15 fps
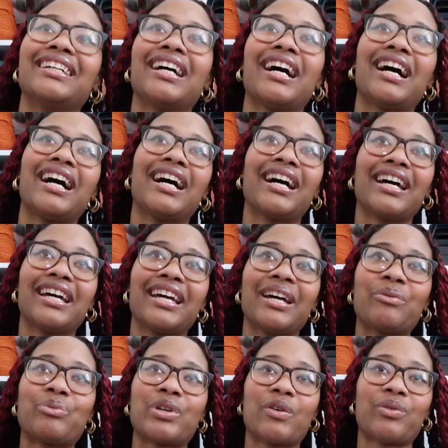I
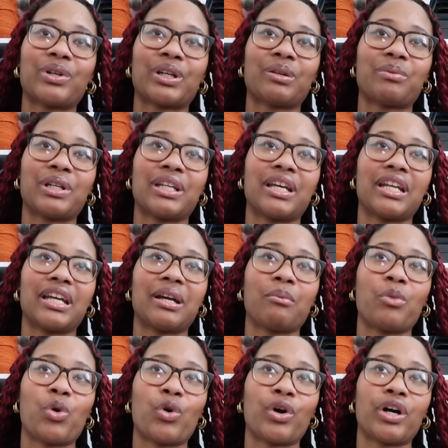am definitely gonna be knitting
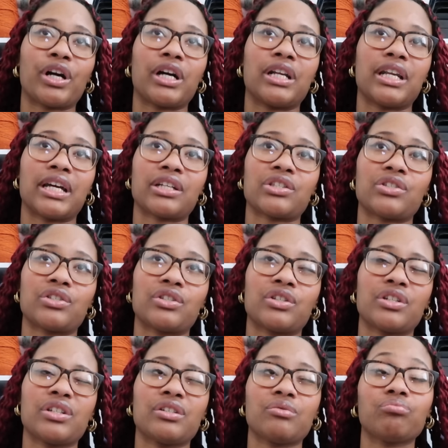more next year.